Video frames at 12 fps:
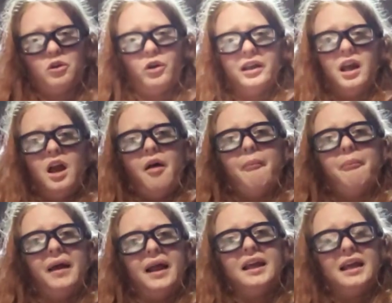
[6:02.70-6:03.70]
going,
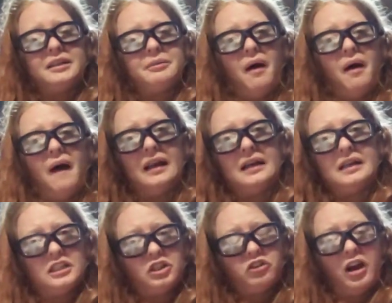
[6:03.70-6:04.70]
but it's mud
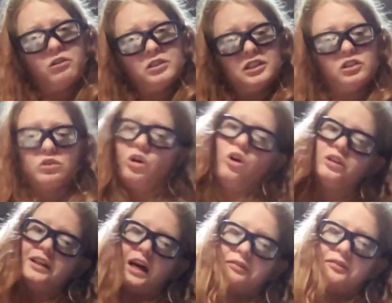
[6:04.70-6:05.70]
because the ground's still cold
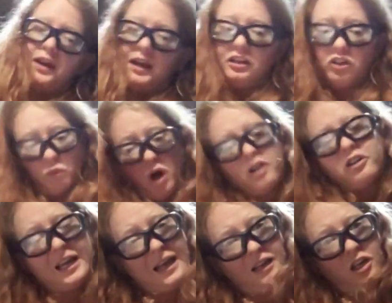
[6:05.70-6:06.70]
enough. The water
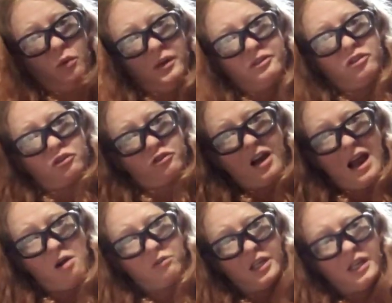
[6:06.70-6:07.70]
can't go into the
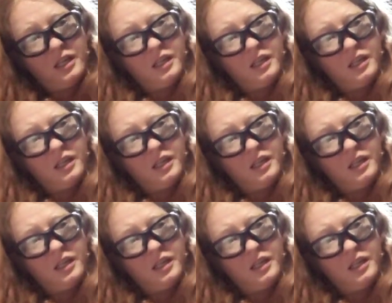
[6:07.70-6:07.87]
ground.